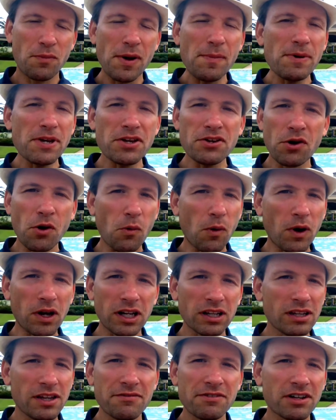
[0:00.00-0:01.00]
maybe you don't want
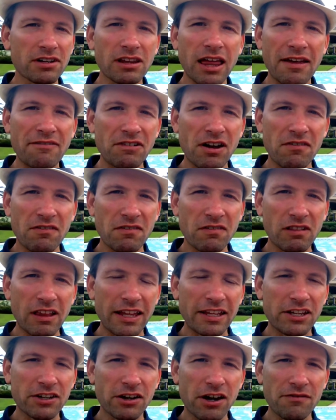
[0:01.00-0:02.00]
to live your life on,
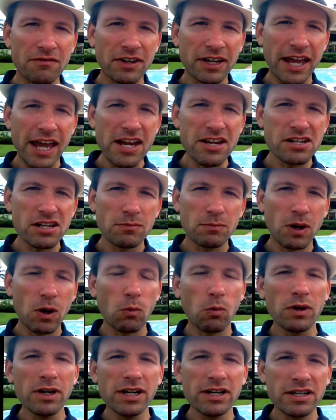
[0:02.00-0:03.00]
like you're on vacation, but
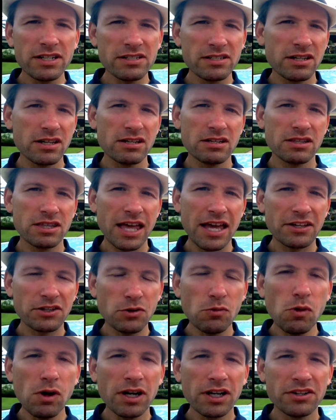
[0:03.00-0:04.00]
what it is that
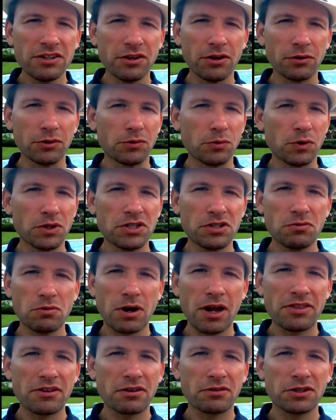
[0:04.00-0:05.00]
you want to do? Would you
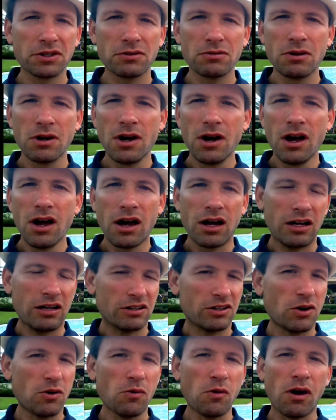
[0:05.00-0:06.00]
rather do uh,
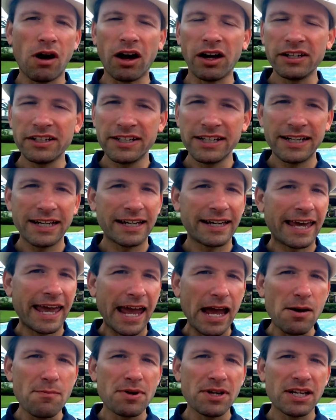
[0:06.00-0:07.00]
go hunting and
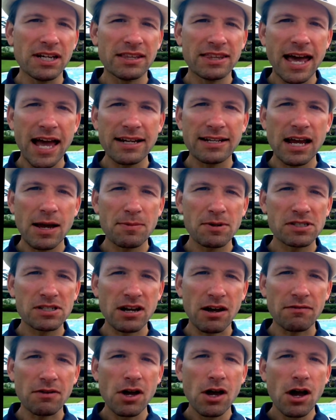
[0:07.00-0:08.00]
camping and that type of
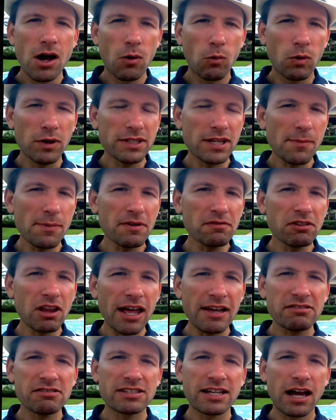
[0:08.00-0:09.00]
stuff? What type of
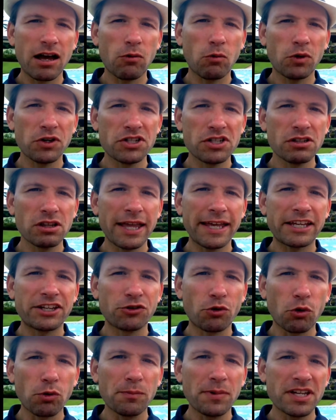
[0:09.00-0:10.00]
lifestyle would you like
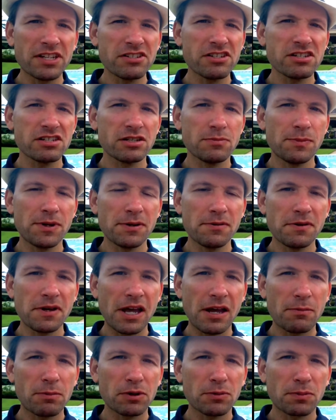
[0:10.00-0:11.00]
your business to
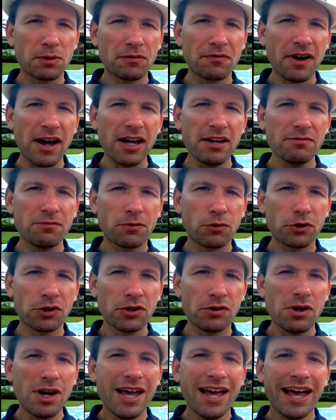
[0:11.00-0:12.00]
be able to provide for
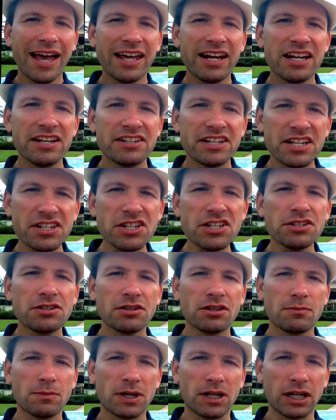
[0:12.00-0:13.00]
you in addition
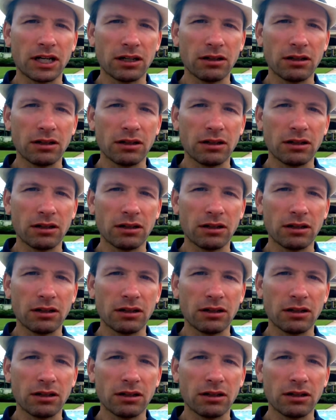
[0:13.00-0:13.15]
to the money?